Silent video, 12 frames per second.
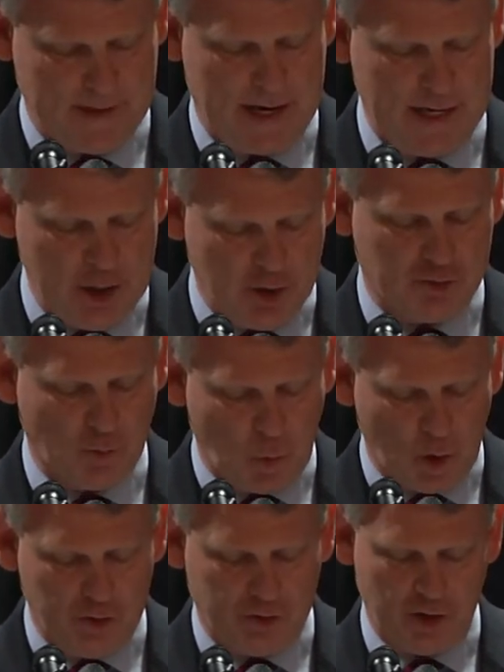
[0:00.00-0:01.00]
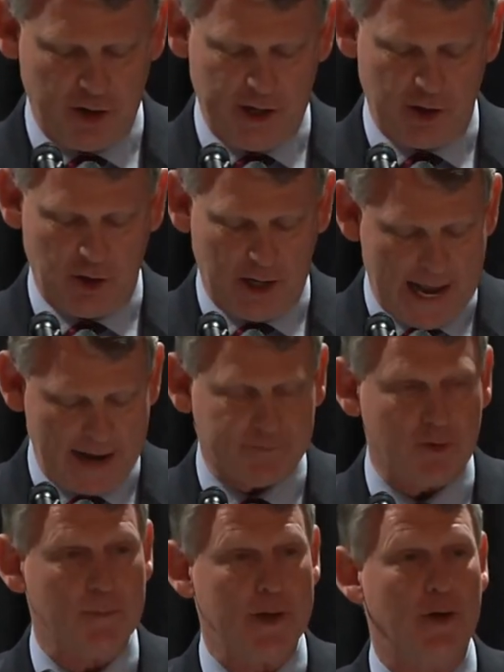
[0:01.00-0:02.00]
And here's a word you're going to hear a
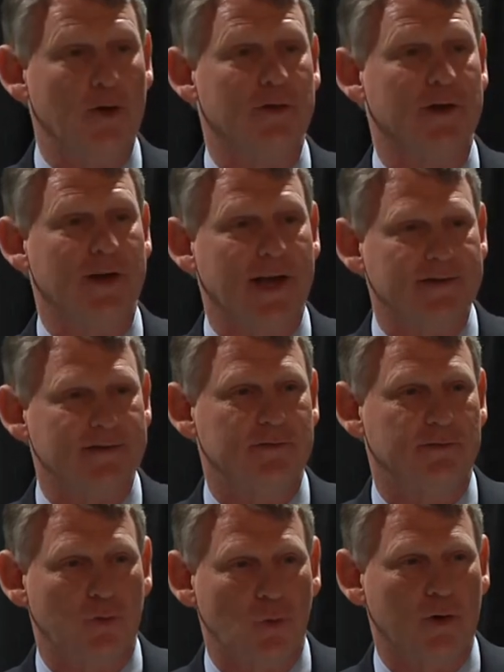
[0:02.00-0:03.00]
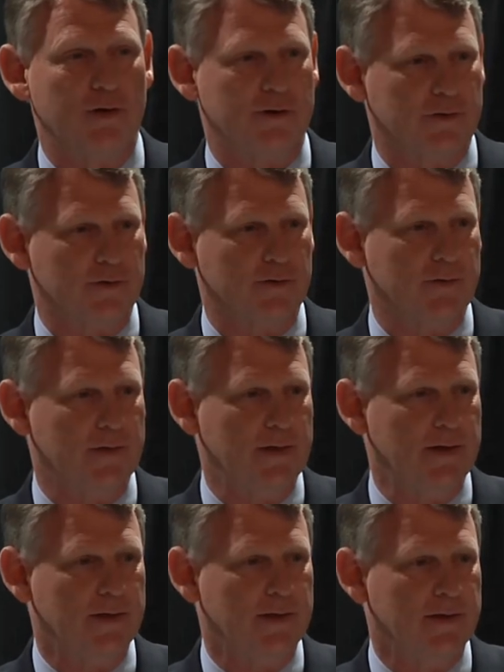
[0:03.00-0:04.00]
lot from me over the next four years
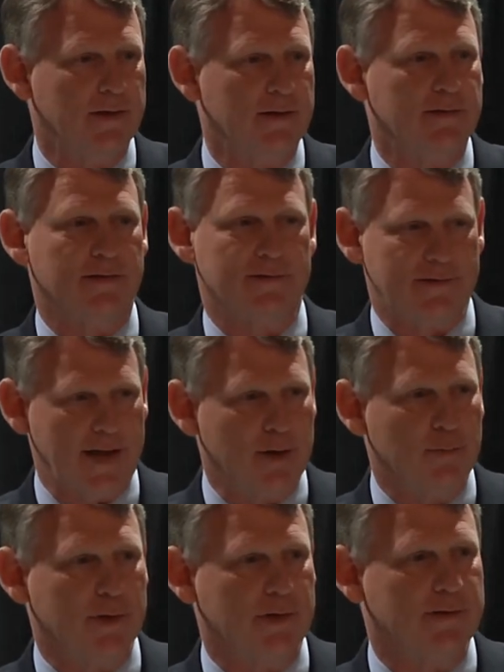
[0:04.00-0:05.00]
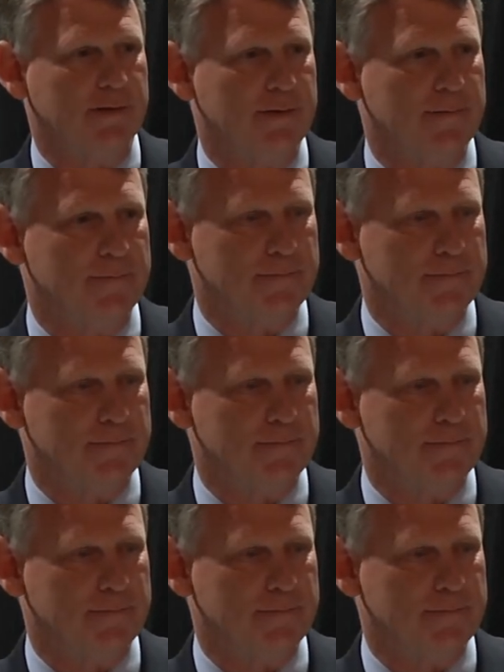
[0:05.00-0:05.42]
sustainability.